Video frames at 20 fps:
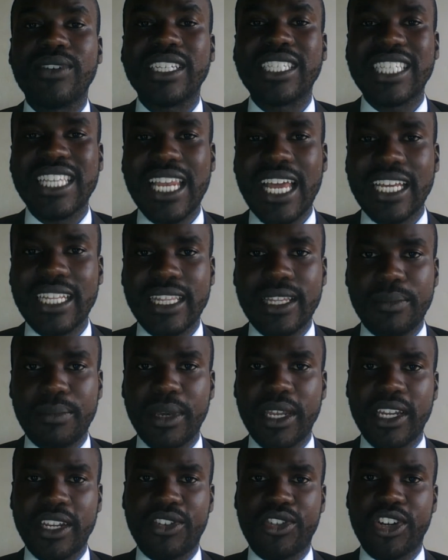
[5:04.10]
slight the
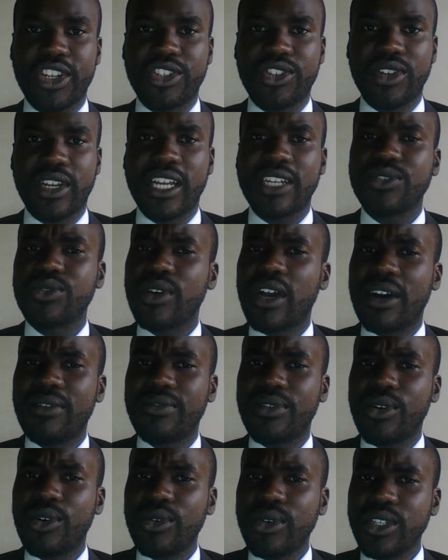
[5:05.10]
penetration. As we have
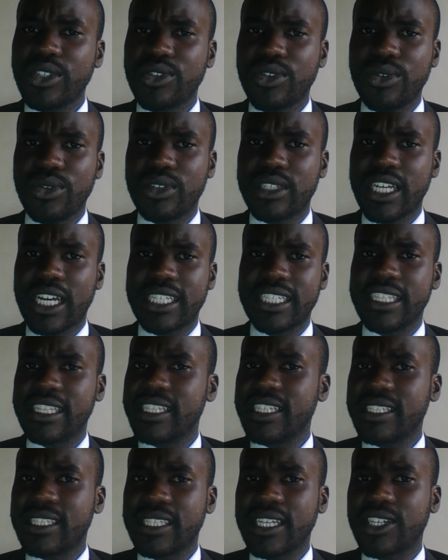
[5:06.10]
always looked at in
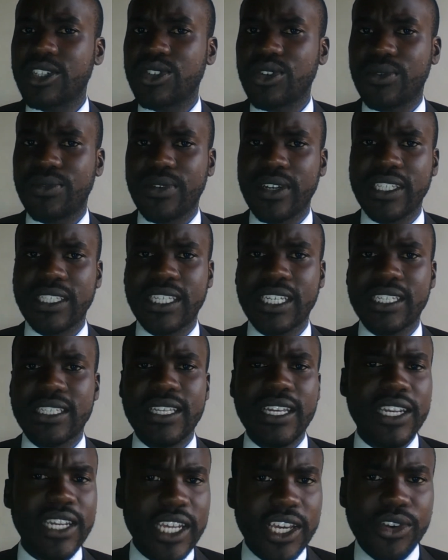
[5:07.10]
these sexual offenses,
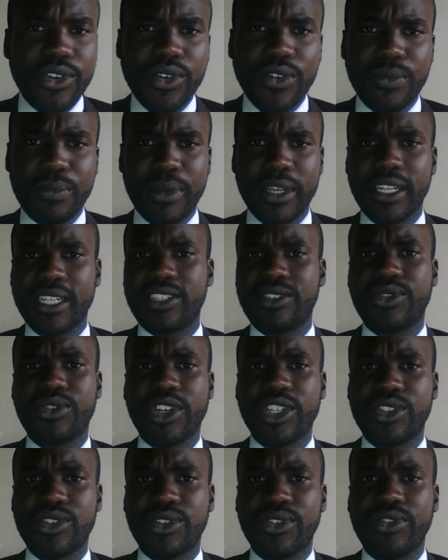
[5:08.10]
the degree of
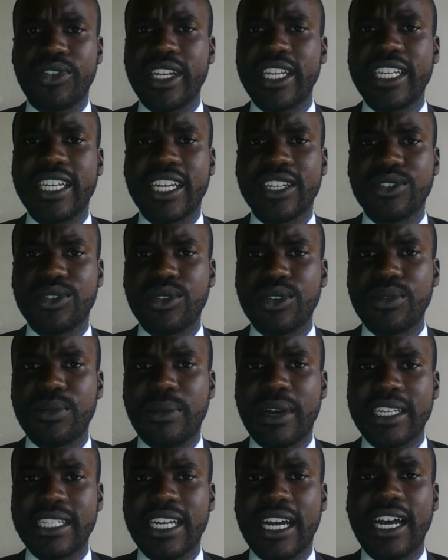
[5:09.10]
penetration really does not
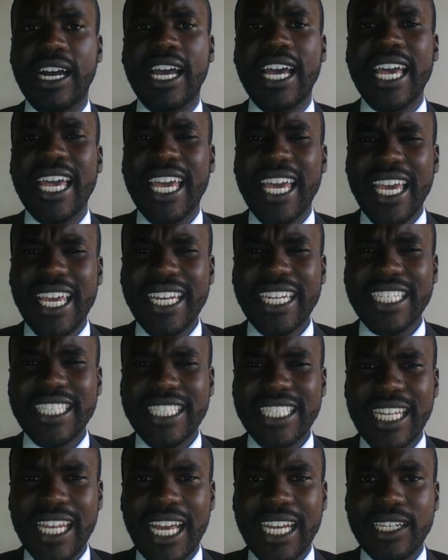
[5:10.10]
matter. Any
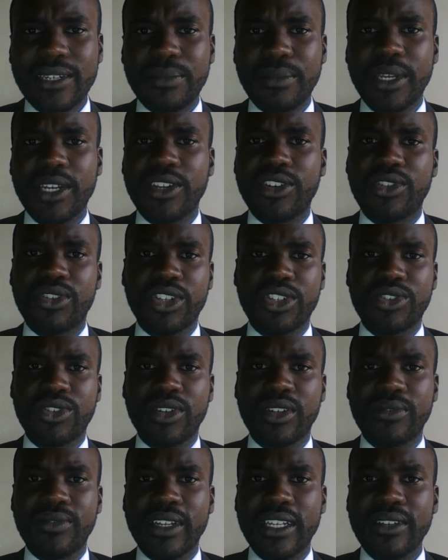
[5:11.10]
slight
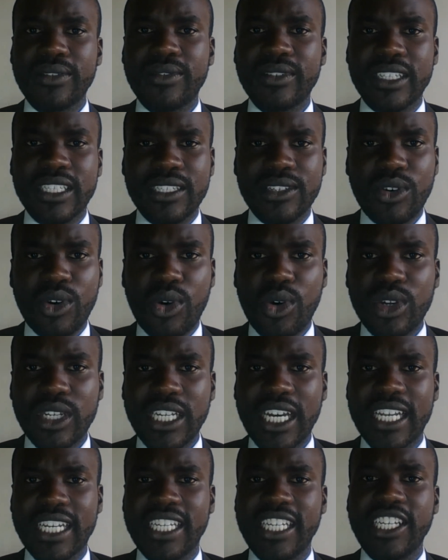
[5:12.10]
penetration, even if it's quarter
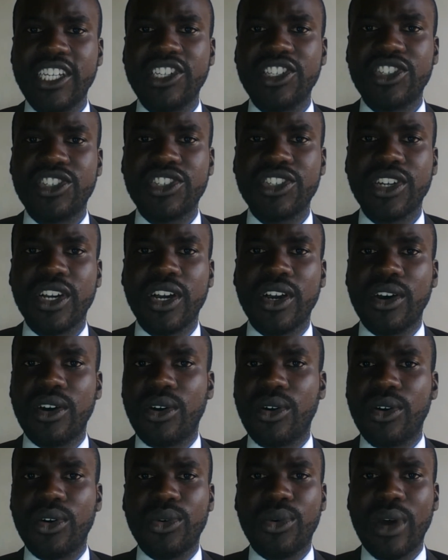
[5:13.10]
an inch
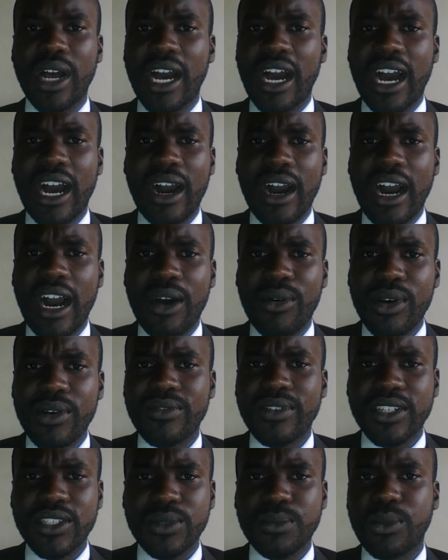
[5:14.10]
or
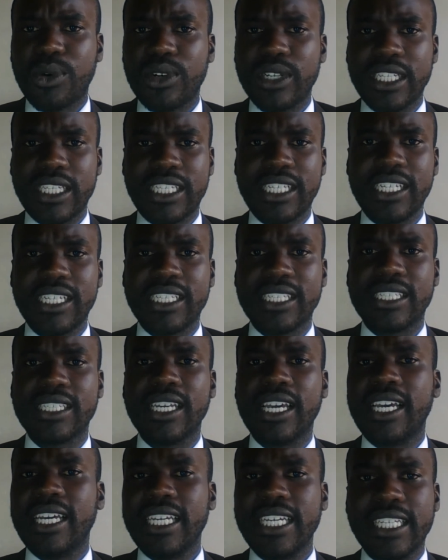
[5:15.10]
however small it is
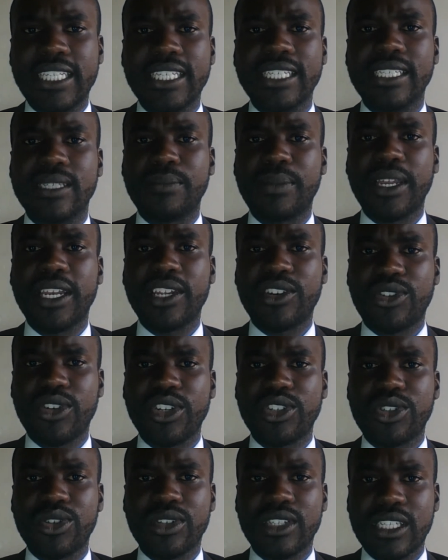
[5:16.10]

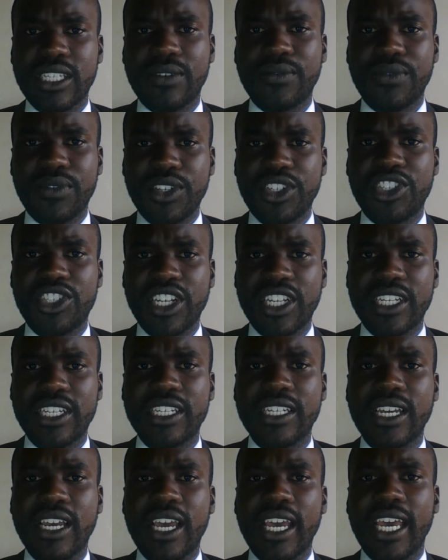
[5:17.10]
penetration sufficient
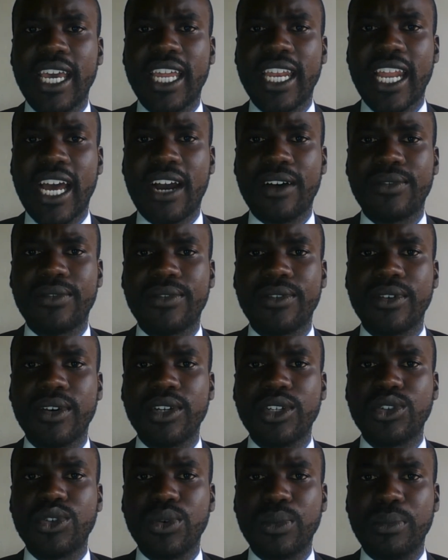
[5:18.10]
enough
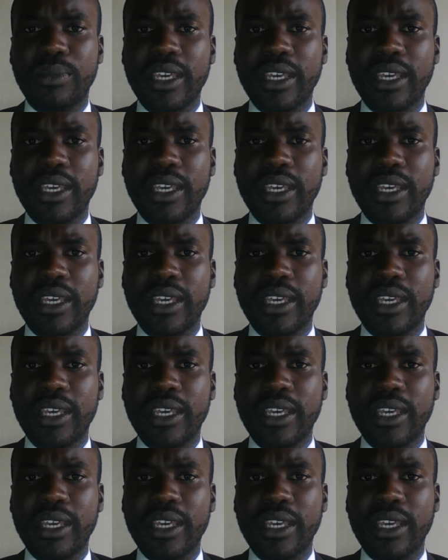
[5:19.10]
to